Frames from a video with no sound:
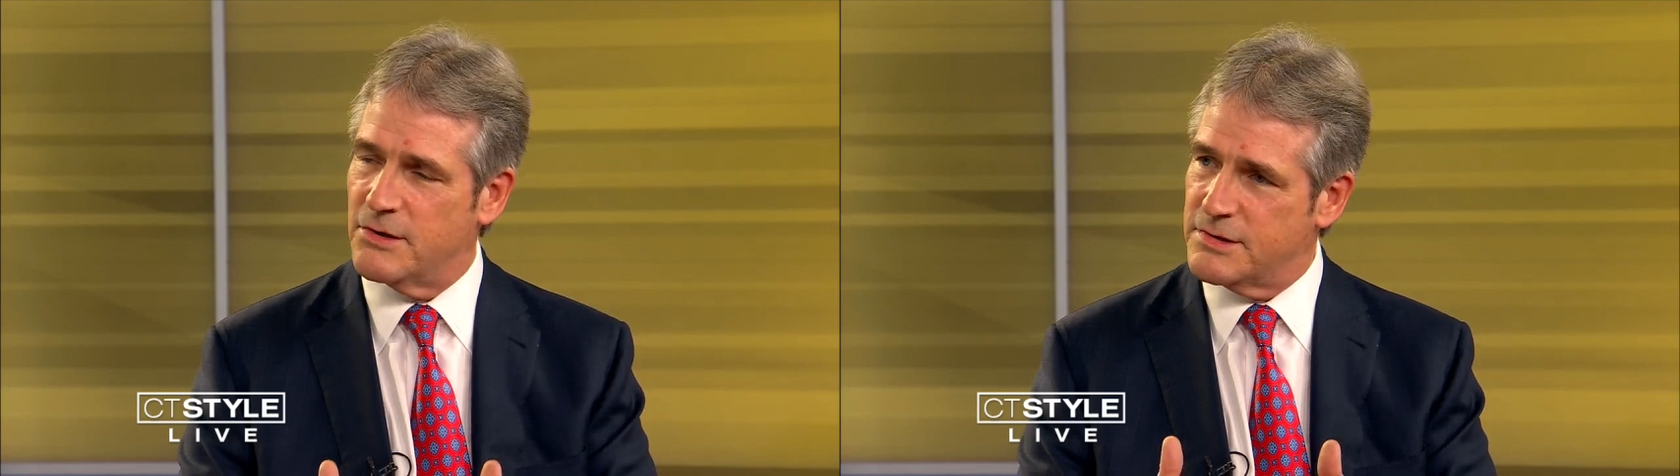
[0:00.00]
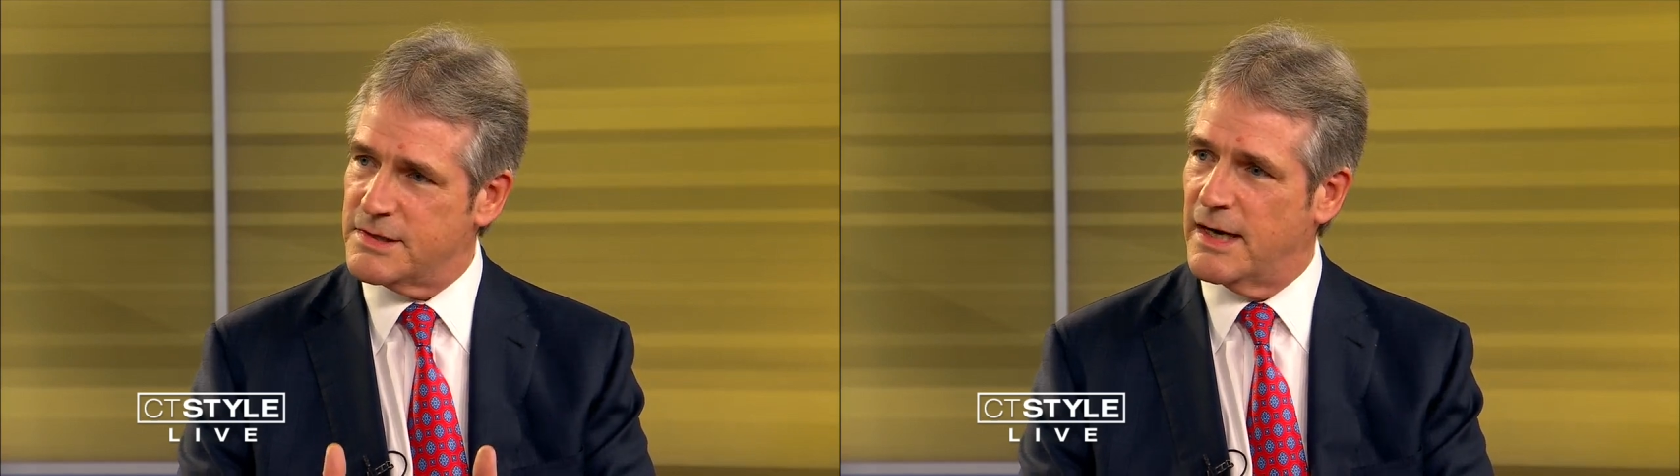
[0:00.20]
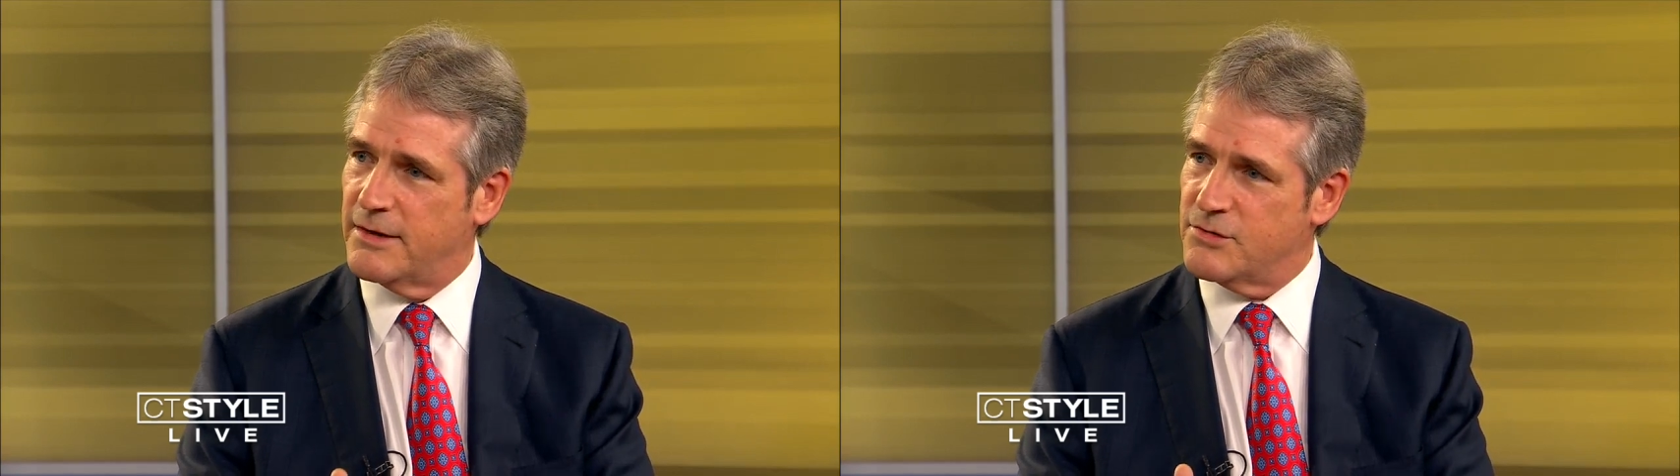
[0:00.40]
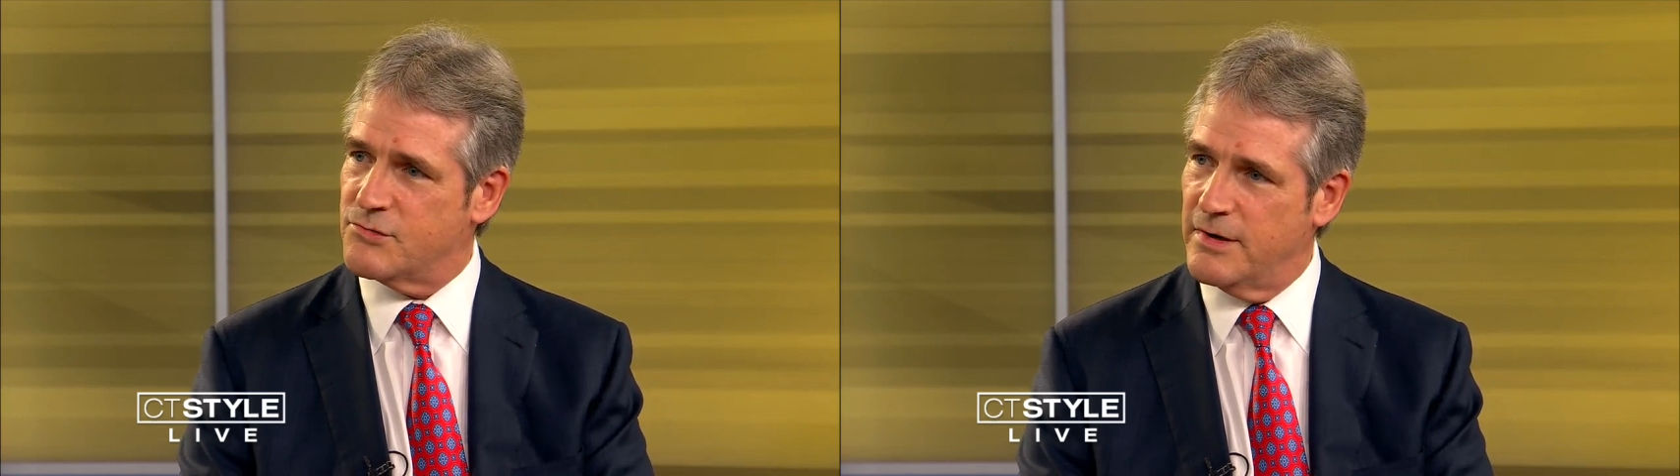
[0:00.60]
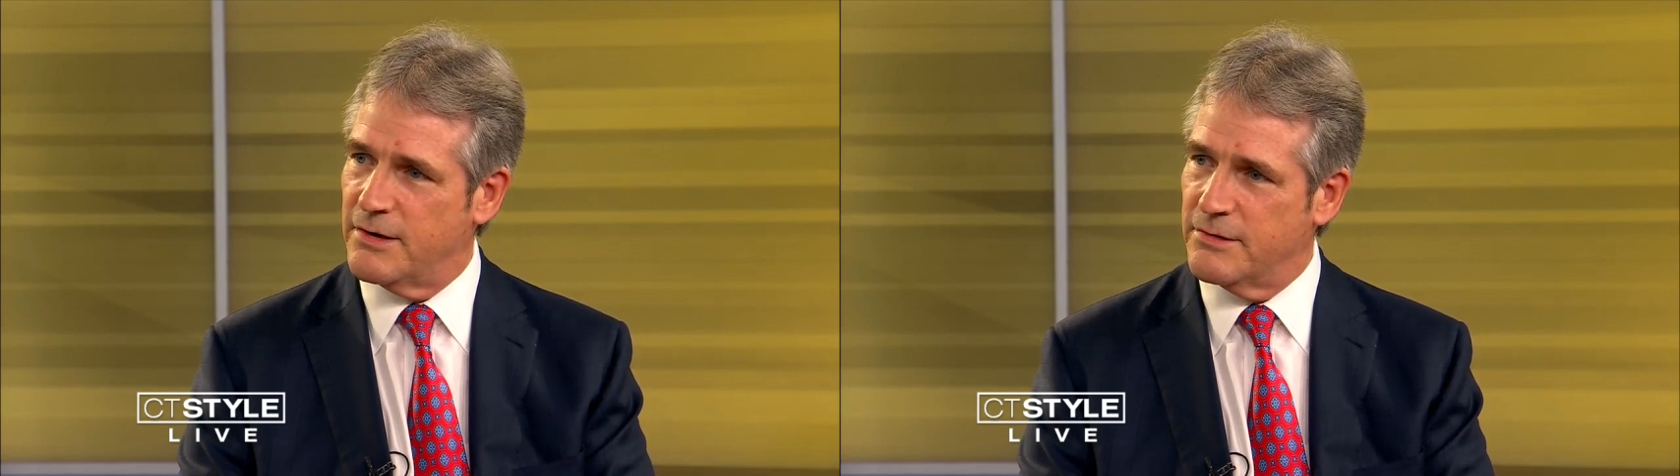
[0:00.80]
our second
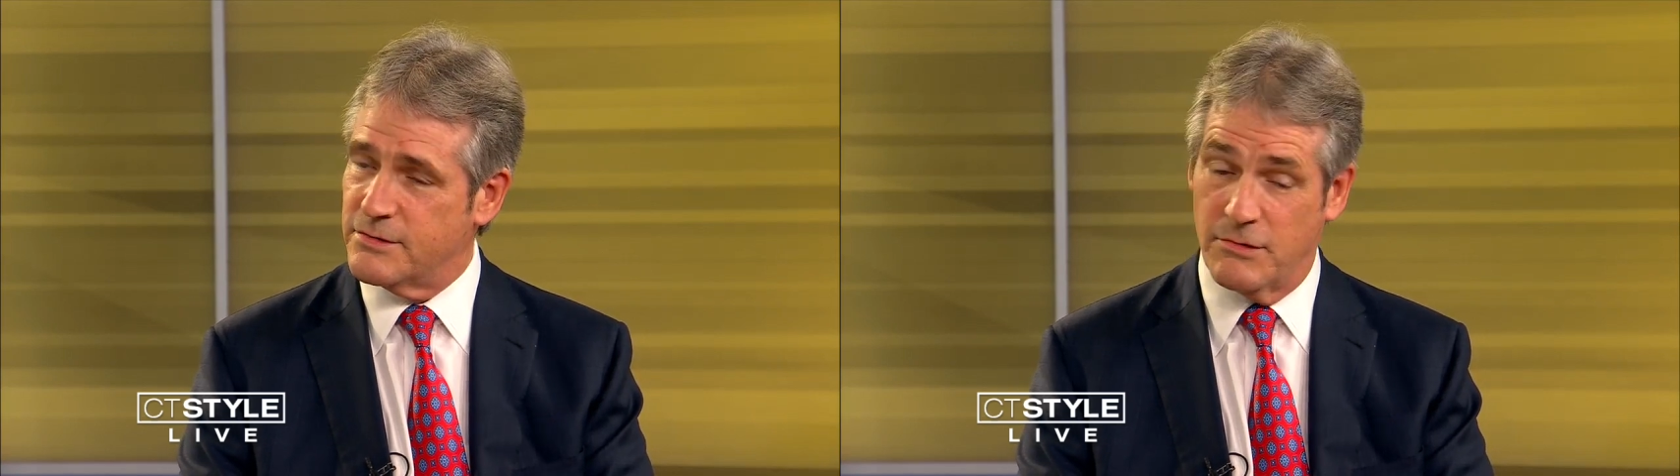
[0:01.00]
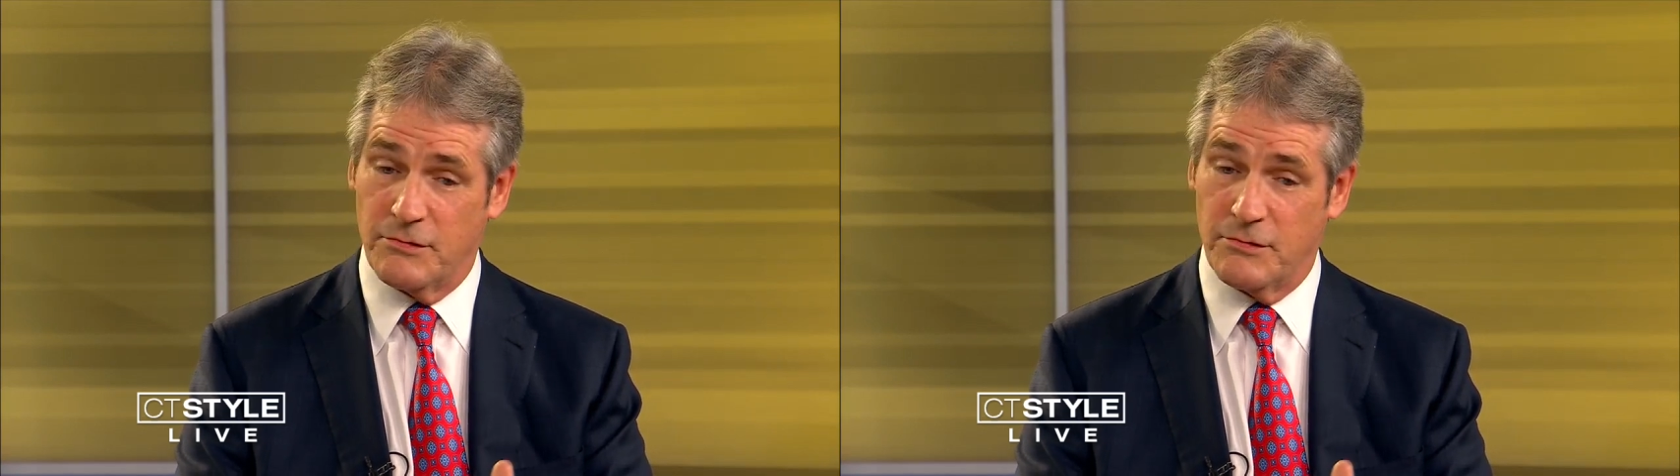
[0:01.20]
stringers,